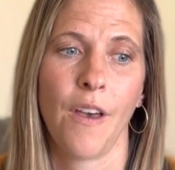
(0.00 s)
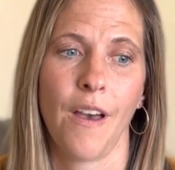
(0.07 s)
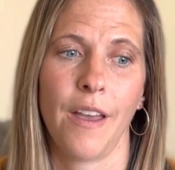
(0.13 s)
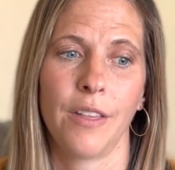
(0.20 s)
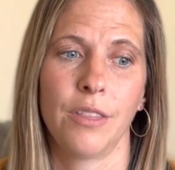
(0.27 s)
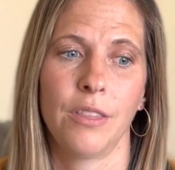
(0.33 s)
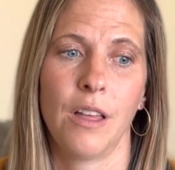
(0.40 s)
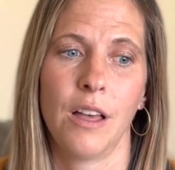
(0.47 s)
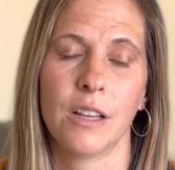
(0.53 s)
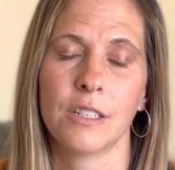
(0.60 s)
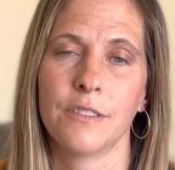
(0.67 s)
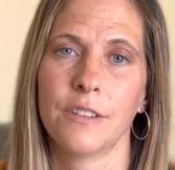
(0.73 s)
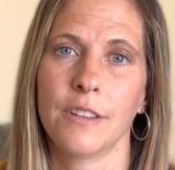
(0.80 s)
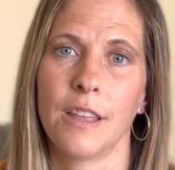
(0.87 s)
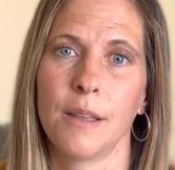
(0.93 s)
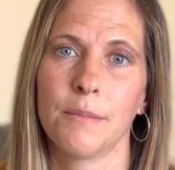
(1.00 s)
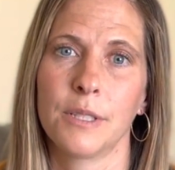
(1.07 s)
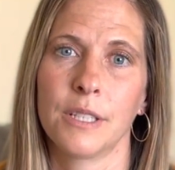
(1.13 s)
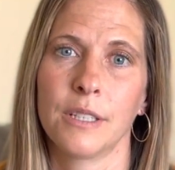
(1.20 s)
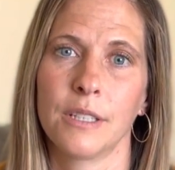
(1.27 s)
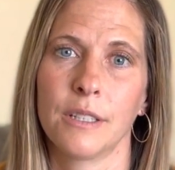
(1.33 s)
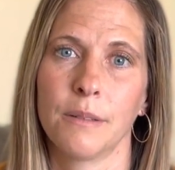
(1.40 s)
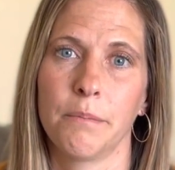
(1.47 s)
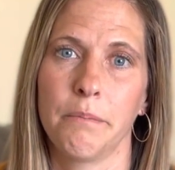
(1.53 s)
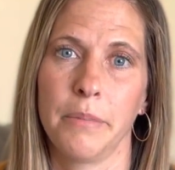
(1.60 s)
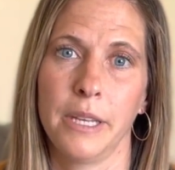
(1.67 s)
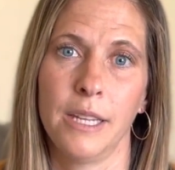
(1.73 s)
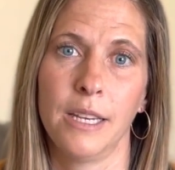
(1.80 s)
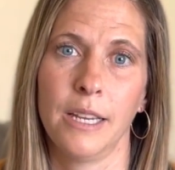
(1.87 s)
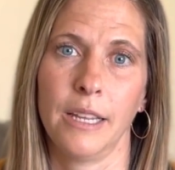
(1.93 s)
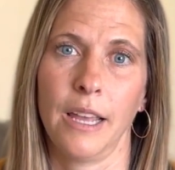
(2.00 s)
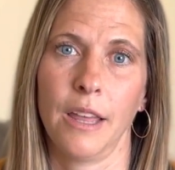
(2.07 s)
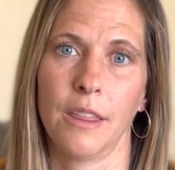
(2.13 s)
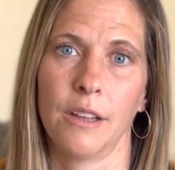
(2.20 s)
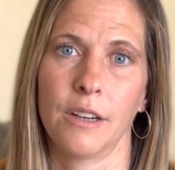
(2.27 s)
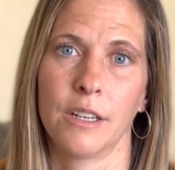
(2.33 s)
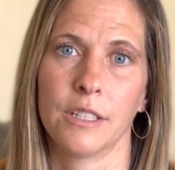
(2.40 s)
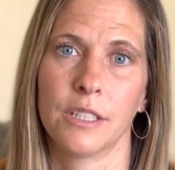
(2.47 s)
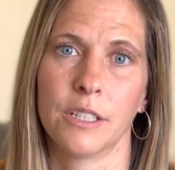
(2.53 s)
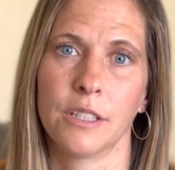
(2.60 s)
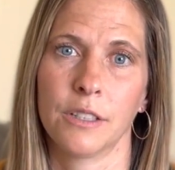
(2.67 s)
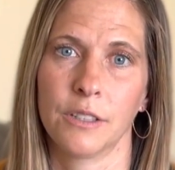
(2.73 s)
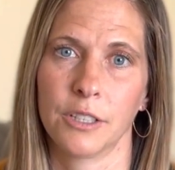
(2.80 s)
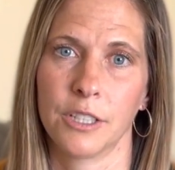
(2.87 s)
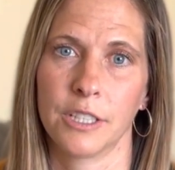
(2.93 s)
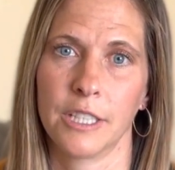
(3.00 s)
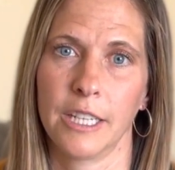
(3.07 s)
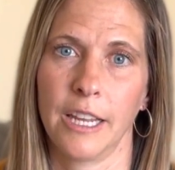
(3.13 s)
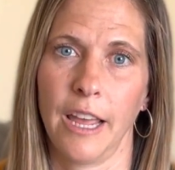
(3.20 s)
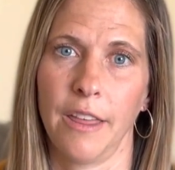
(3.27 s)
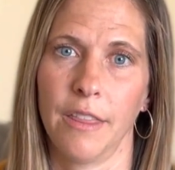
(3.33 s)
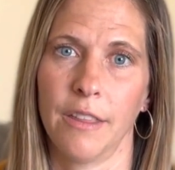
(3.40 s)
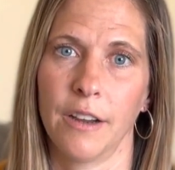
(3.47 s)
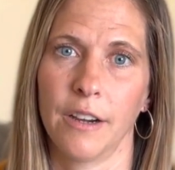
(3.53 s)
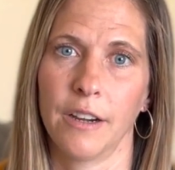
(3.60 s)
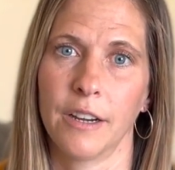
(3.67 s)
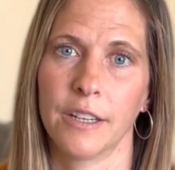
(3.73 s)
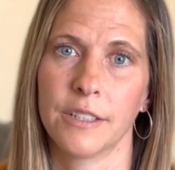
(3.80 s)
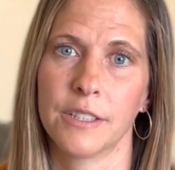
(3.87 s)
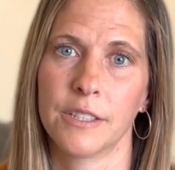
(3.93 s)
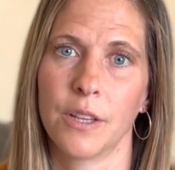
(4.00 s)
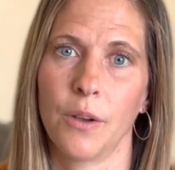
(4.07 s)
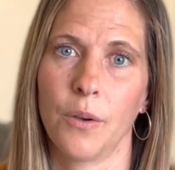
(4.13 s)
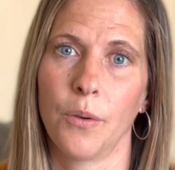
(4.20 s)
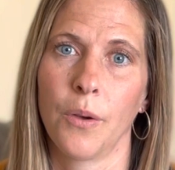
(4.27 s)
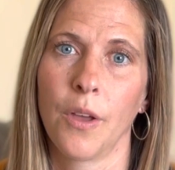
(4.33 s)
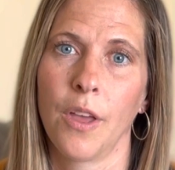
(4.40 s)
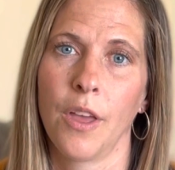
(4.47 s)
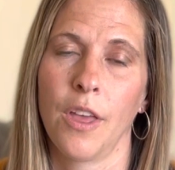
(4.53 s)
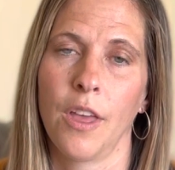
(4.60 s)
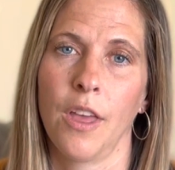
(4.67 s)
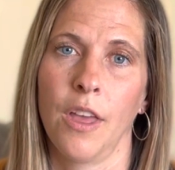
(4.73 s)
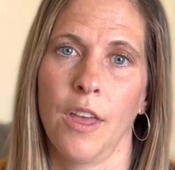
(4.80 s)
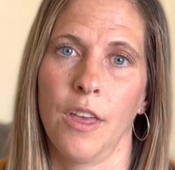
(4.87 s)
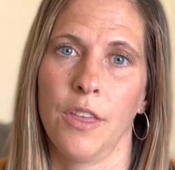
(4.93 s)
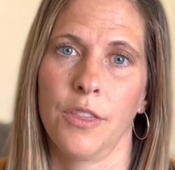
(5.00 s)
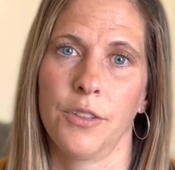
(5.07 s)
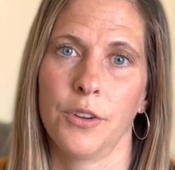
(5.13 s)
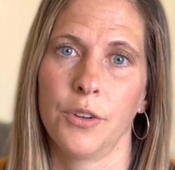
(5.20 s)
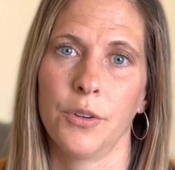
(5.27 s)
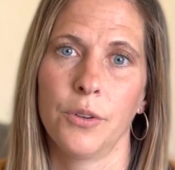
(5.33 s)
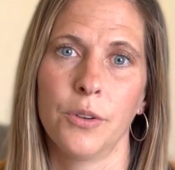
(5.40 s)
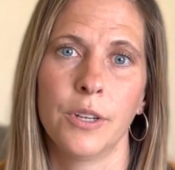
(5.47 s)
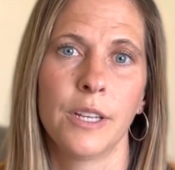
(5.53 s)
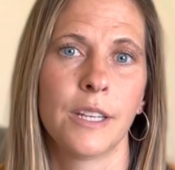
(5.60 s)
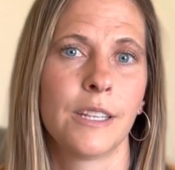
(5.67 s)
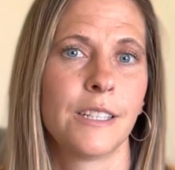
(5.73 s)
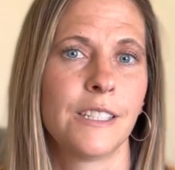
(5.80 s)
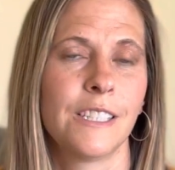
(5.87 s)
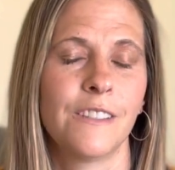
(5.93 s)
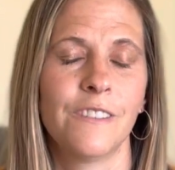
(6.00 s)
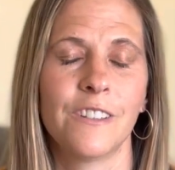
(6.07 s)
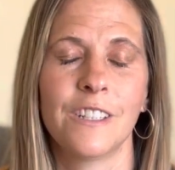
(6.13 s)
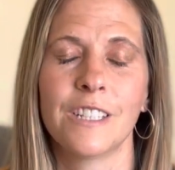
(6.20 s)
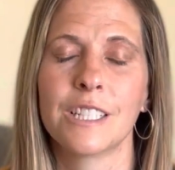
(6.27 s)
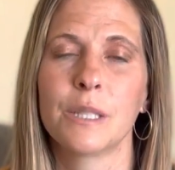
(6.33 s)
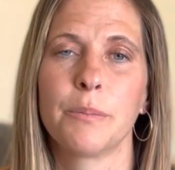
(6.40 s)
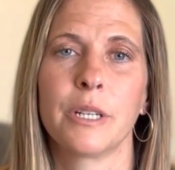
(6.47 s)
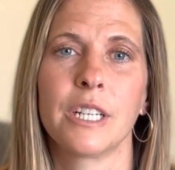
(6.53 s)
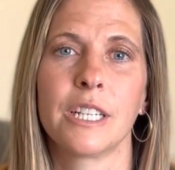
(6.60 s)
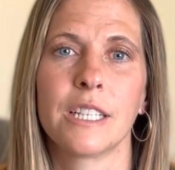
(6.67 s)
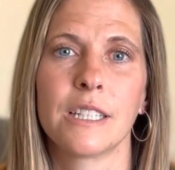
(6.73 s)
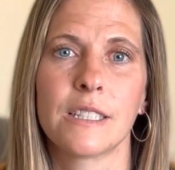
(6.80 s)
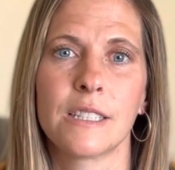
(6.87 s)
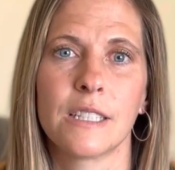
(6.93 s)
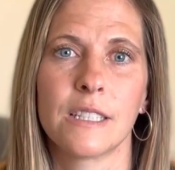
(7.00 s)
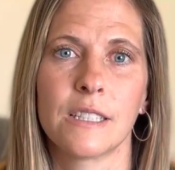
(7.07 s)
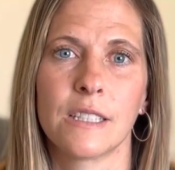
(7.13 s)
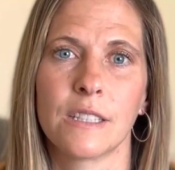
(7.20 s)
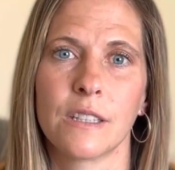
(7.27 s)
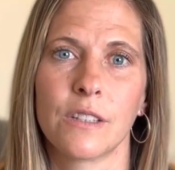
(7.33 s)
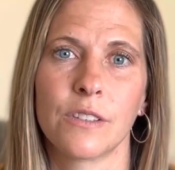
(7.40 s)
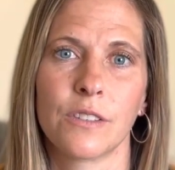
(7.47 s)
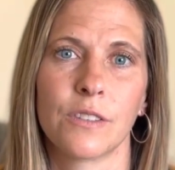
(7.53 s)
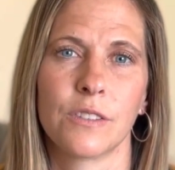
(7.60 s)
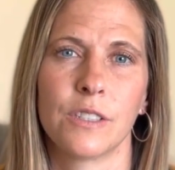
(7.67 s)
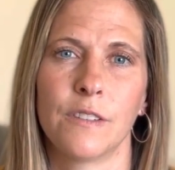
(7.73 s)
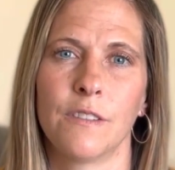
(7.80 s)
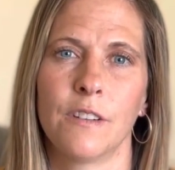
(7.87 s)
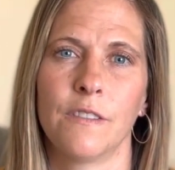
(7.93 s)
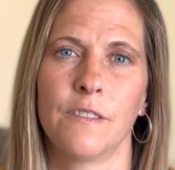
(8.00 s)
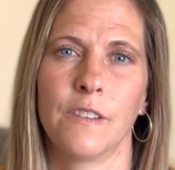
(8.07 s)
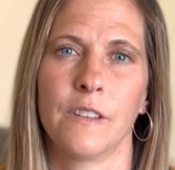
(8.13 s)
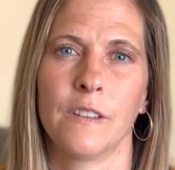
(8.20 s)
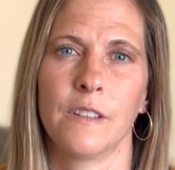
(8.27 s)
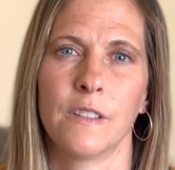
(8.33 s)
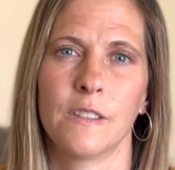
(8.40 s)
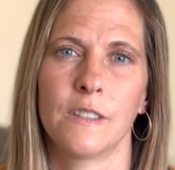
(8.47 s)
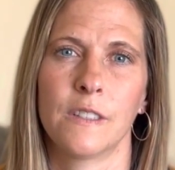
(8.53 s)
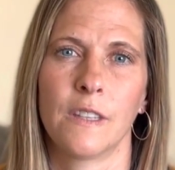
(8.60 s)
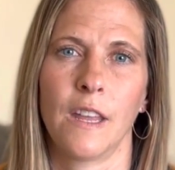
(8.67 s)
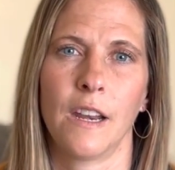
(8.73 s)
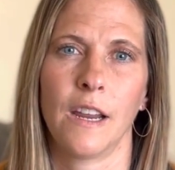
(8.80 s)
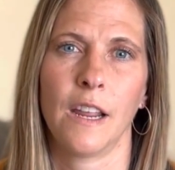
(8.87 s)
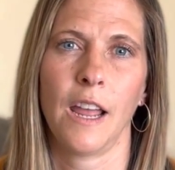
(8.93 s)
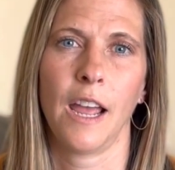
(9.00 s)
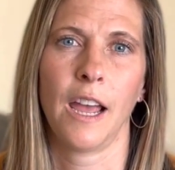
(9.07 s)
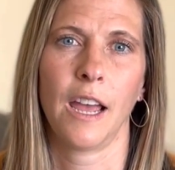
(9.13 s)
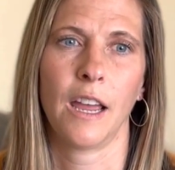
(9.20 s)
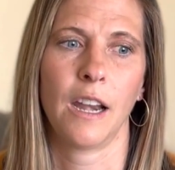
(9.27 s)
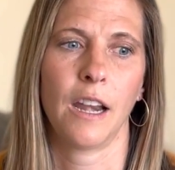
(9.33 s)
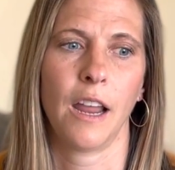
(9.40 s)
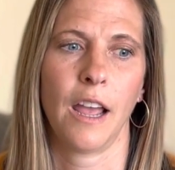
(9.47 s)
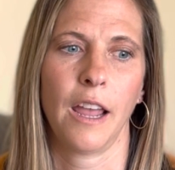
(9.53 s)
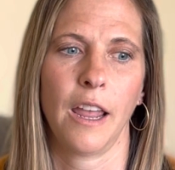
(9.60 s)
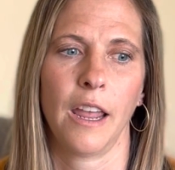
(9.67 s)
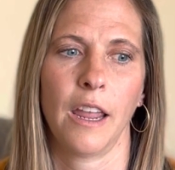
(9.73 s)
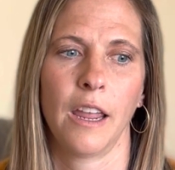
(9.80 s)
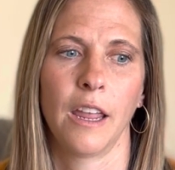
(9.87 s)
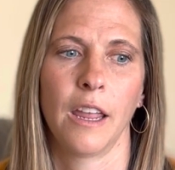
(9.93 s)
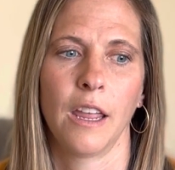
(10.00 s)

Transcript: I longed for them to be together and to learn together. And so through different experiences and through different feelings that I had, I